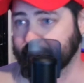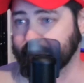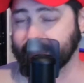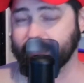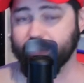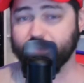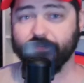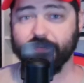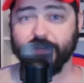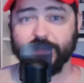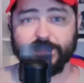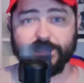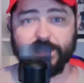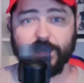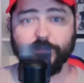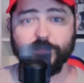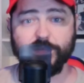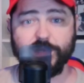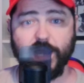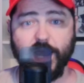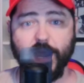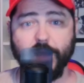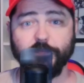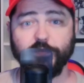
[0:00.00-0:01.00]
Even
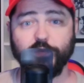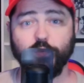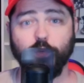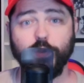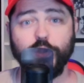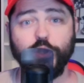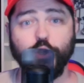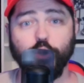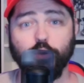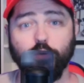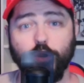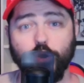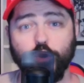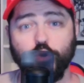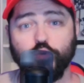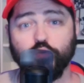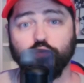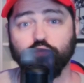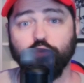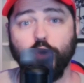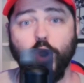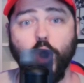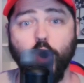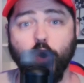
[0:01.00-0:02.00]
sometimes when you're a
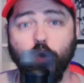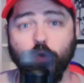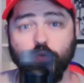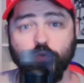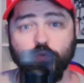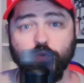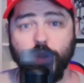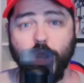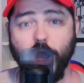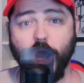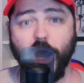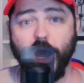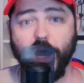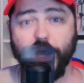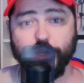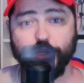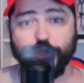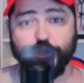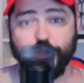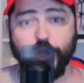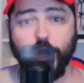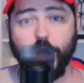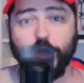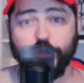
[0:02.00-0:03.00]
grown
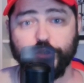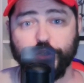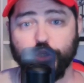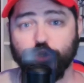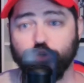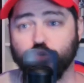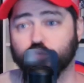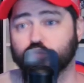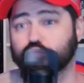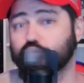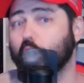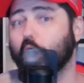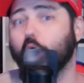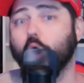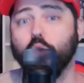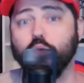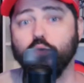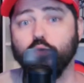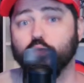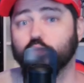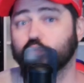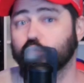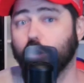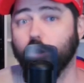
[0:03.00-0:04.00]
adult, a
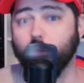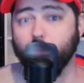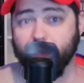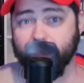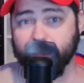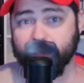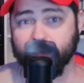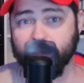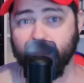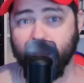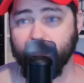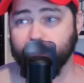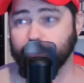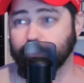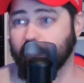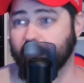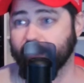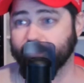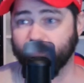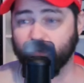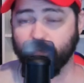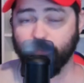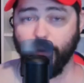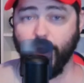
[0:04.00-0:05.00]
grown woman, and you
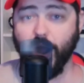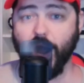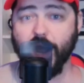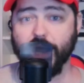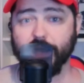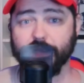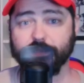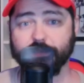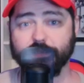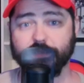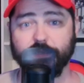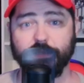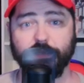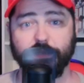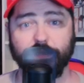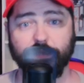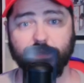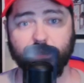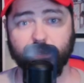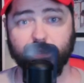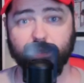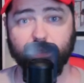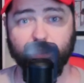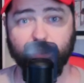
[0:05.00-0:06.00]
have a boss,
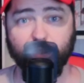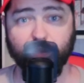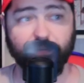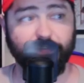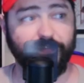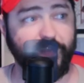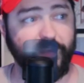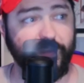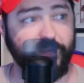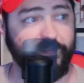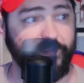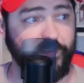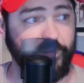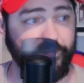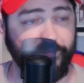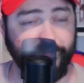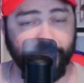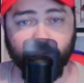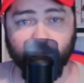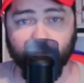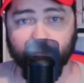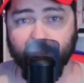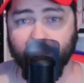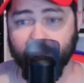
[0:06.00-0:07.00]
you
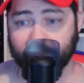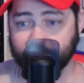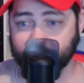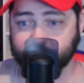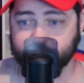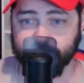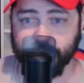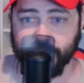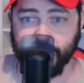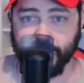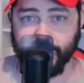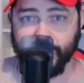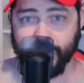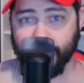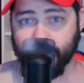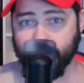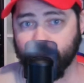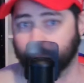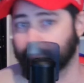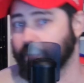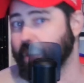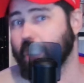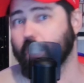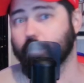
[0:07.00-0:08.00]
feel like there's
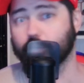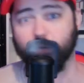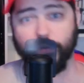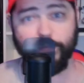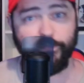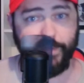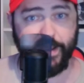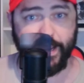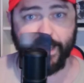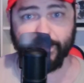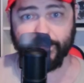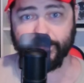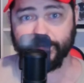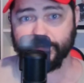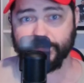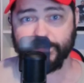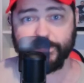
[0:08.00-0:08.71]
a power imbalance